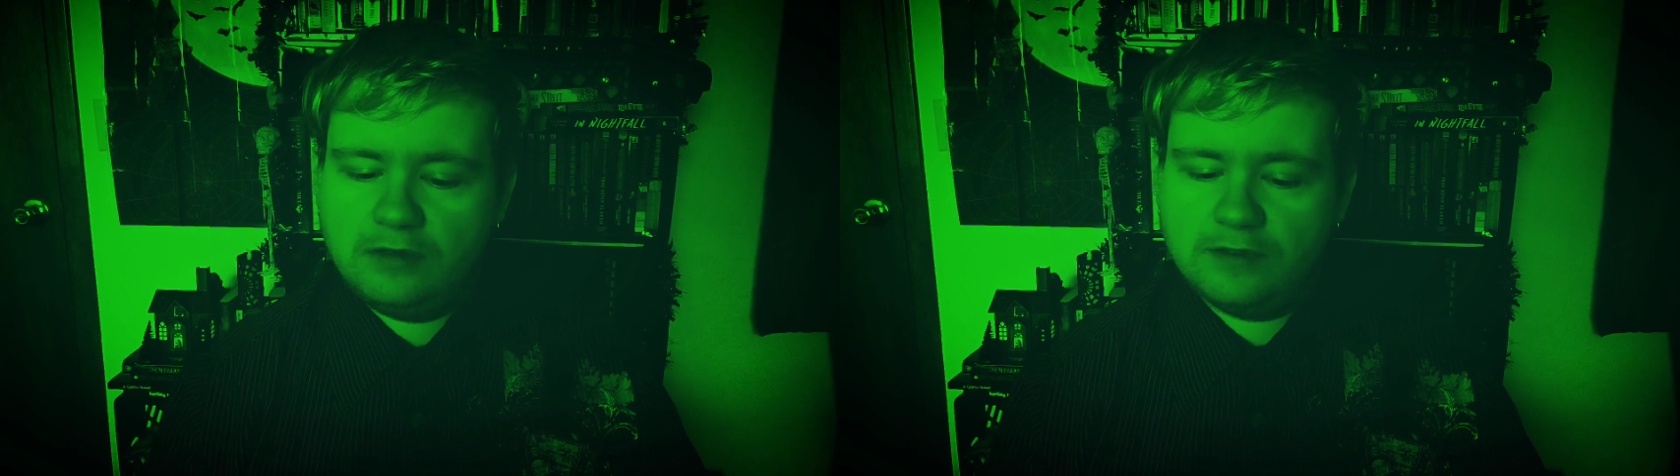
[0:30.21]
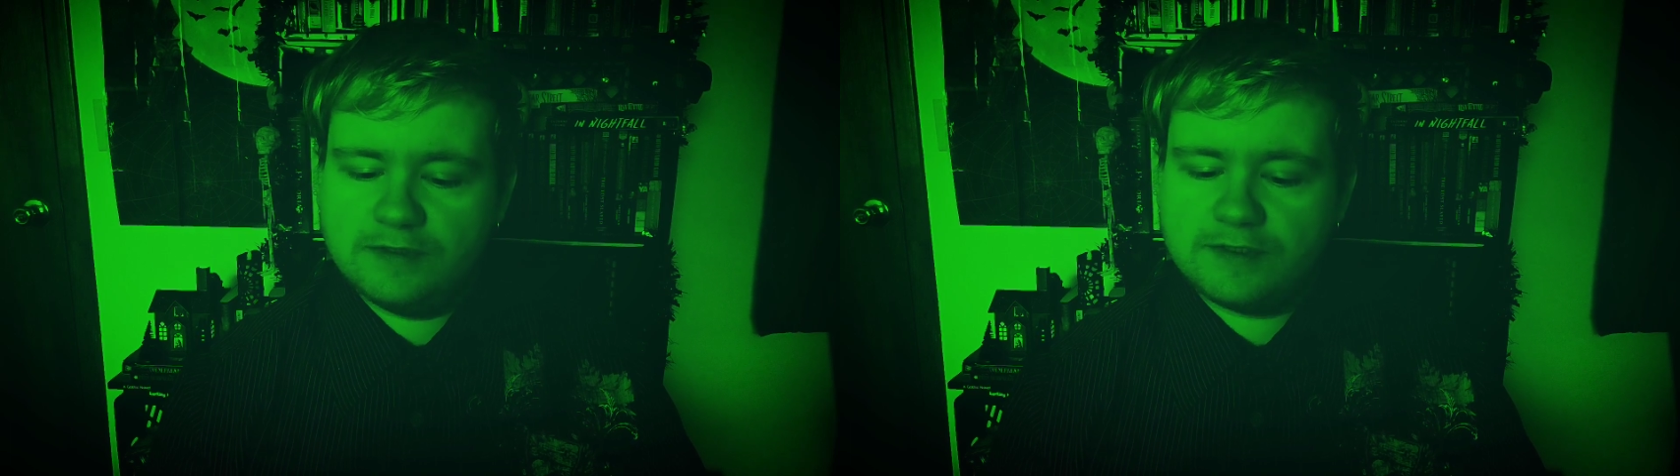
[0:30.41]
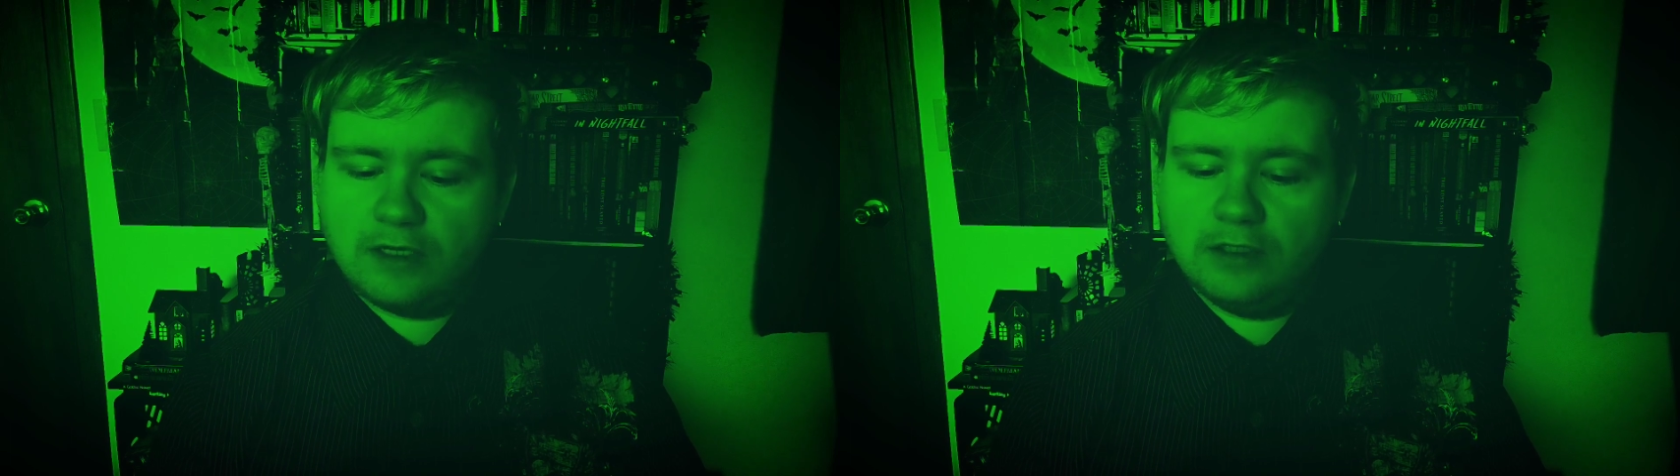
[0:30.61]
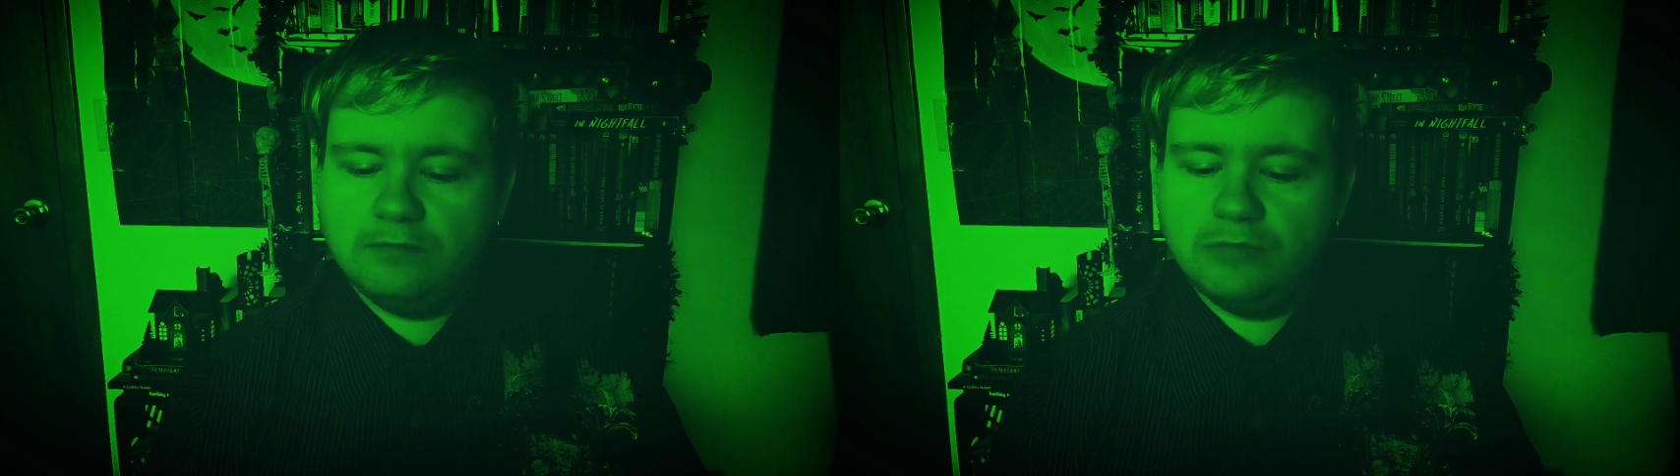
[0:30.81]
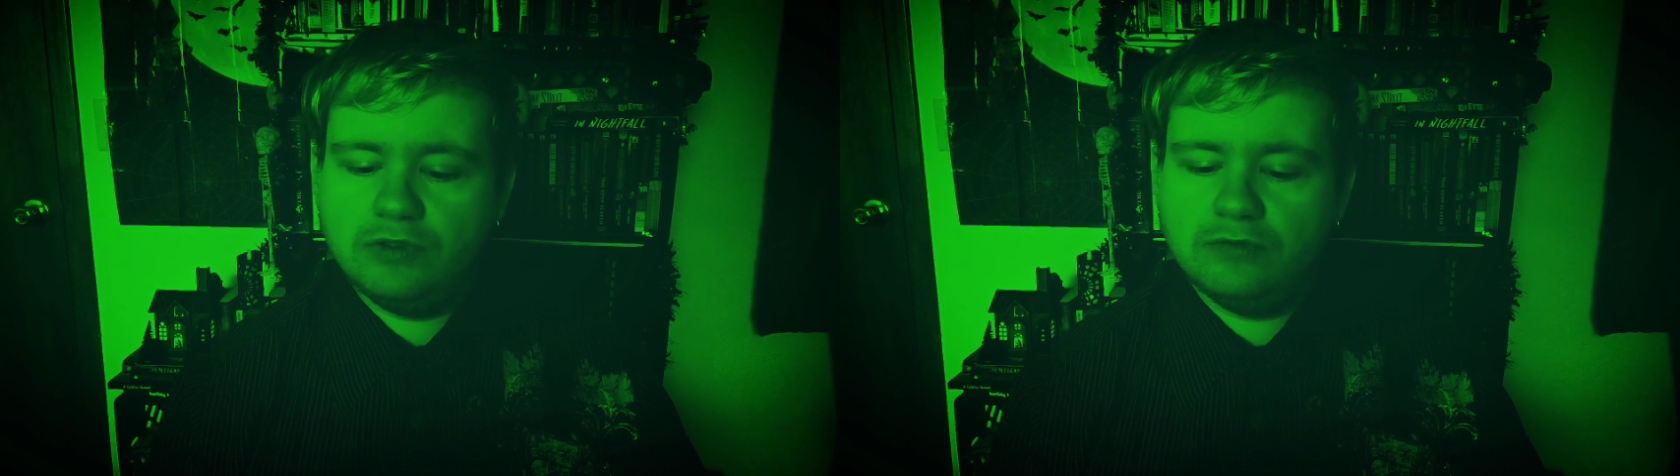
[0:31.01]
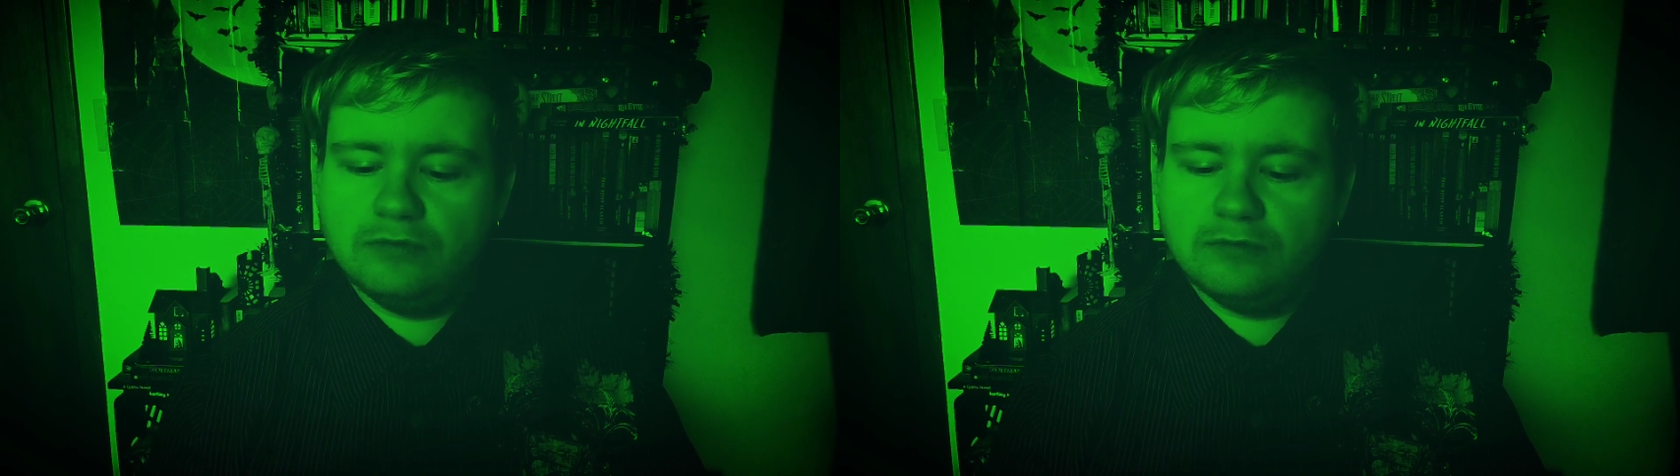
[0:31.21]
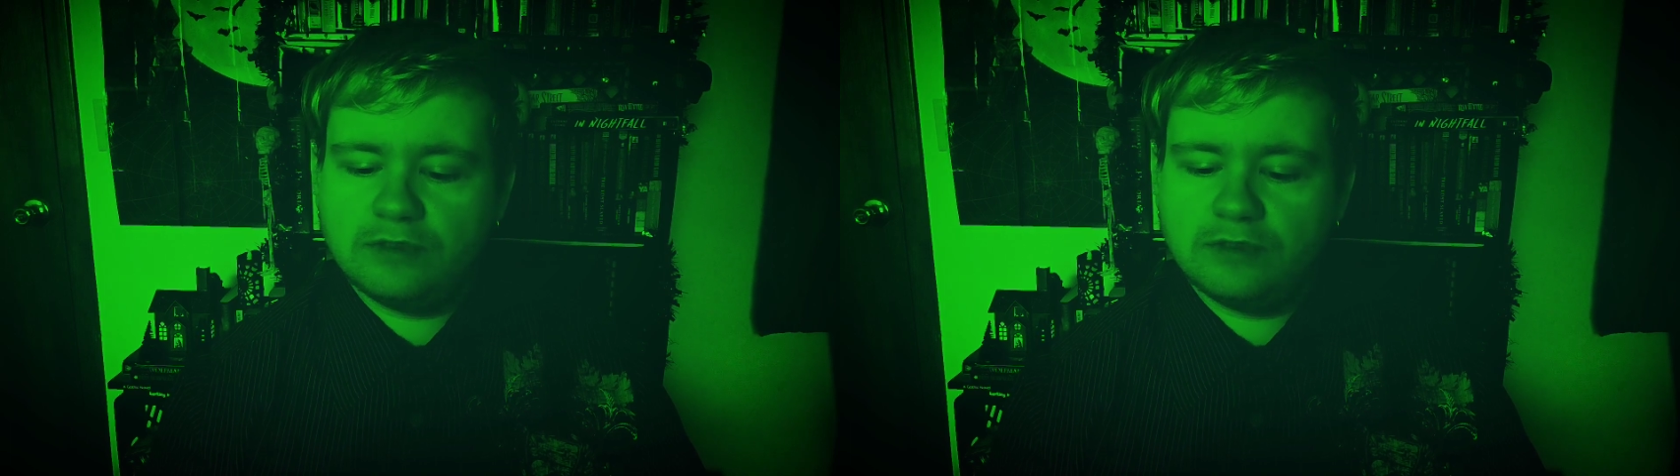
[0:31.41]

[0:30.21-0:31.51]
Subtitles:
The solemn moon